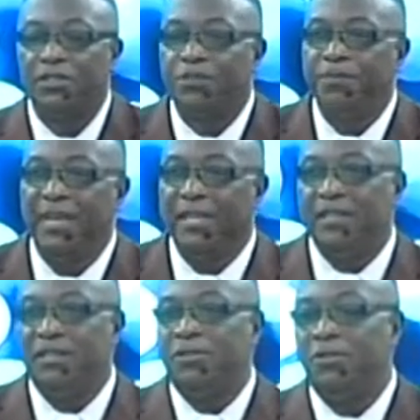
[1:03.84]

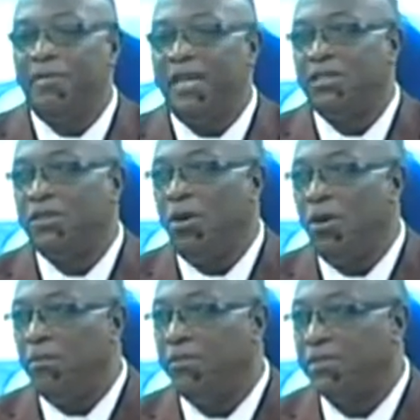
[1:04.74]
speak to my
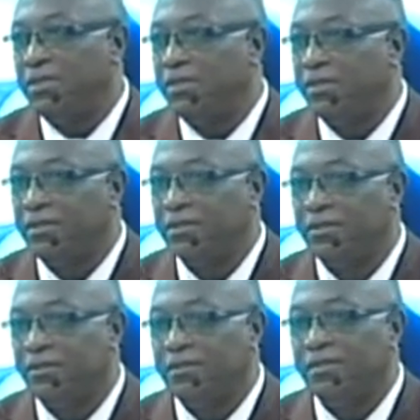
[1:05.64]

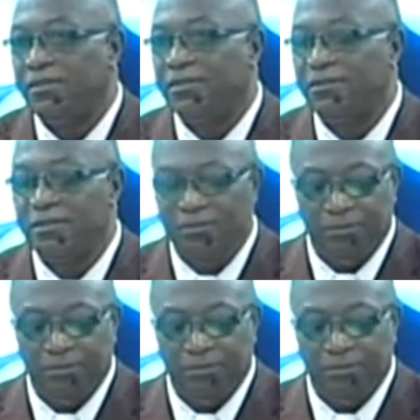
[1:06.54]
storms.